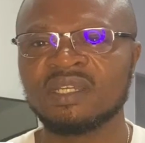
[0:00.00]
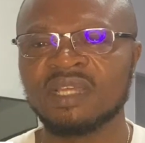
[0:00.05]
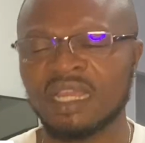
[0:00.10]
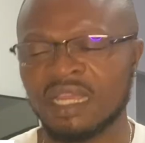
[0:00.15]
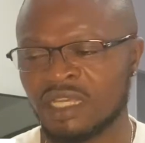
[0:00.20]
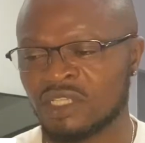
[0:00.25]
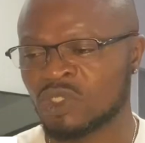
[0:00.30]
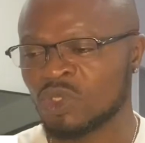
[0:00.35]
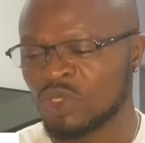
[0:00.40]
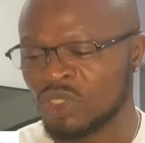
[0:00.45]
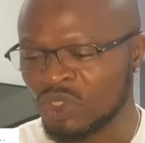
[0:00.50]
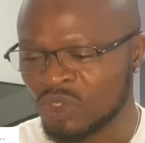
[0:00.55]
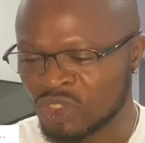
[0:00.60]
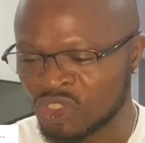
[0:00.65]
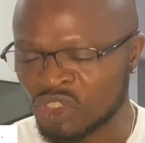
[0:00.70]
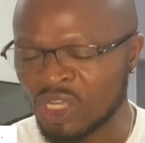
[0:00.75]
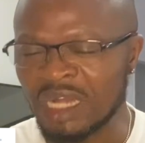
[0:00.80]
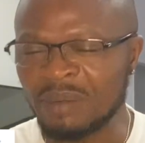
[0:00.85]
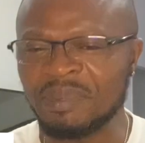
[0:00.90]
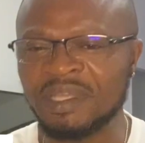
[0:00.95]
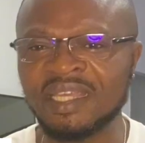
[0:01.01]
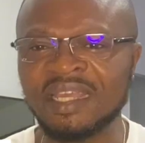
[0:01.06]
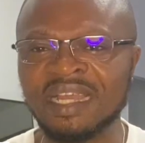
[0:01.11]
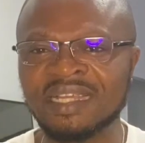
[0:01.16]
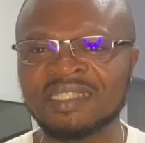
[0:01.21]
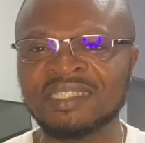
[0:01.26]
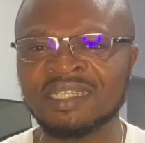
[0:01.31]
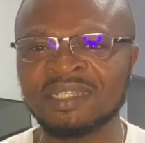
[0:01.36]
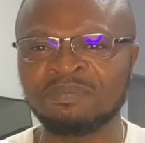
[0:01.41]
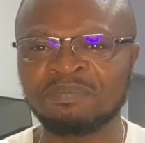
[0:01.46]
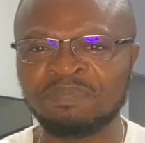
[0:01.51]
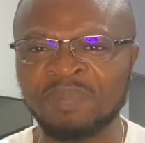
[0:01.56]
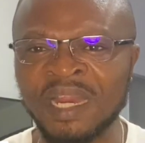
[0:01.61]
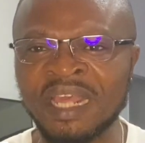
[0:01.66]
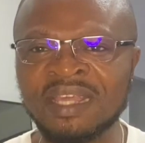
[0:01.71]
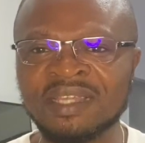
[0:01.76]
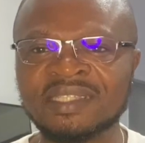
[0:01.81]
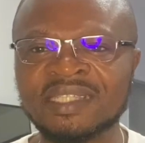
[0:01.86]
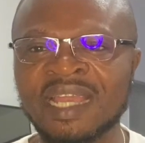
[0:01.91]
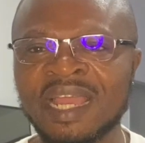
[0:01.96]
and so he will surely be getting
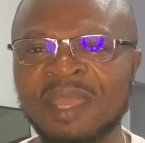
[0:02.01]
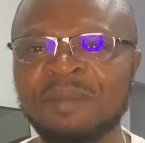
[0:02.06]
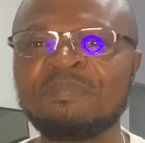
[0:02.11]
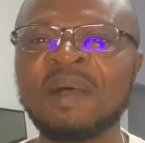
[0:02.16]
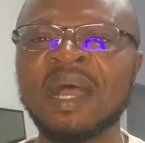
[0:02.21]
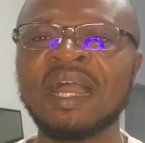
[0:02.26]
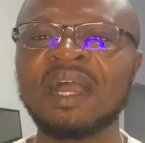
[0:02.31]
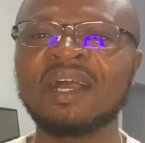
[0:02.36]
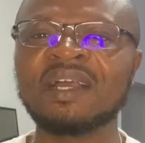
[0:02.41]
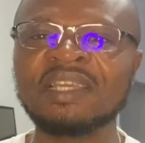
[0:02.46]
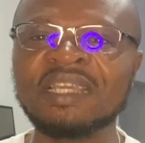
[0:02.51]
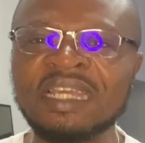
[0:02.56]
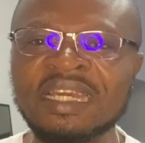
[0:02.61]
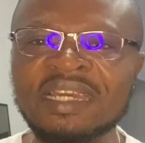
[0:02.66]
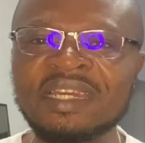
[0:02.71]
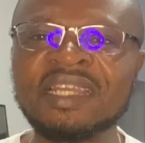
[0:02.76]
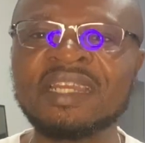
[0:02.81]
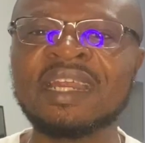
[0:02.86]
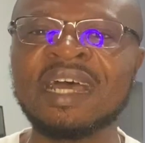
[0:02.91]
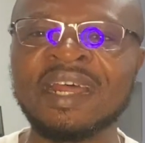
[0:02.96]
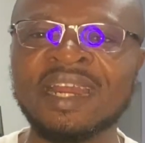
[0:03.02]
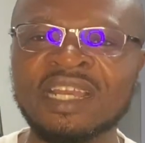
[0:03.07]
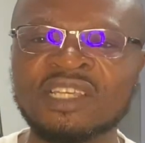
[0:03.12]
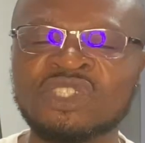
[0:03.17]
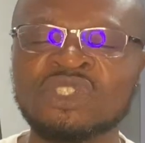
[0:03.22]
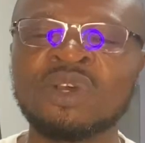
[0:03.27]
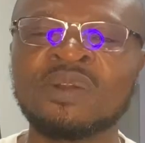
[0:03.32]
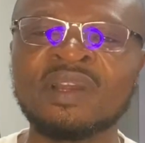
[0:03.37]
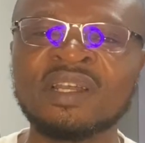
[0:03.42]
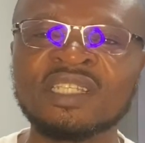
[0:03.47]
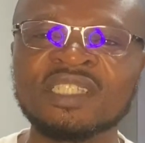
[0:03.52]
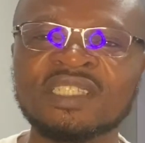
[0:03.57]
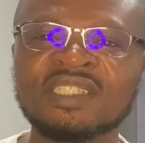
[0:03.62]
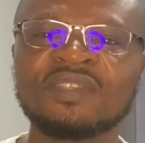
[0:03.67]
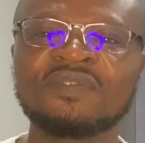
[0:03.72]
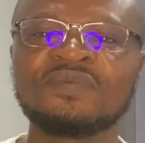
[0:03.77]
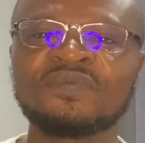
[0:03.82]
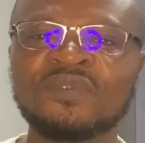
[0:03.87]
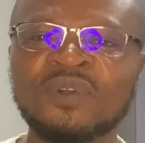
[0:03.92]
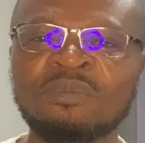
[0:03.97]
playing time, but he needs an assurance
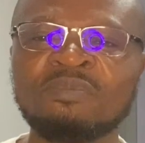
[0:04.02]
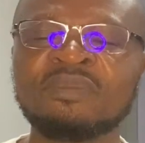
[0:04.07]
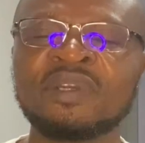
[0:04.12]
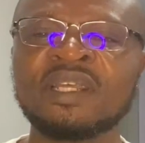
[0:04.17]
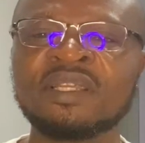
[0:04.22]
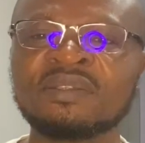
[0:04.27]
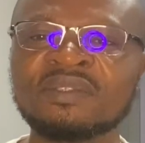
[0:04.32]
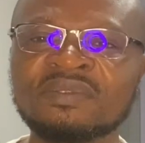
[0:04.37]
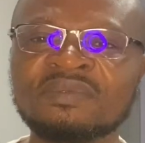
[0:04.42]
from the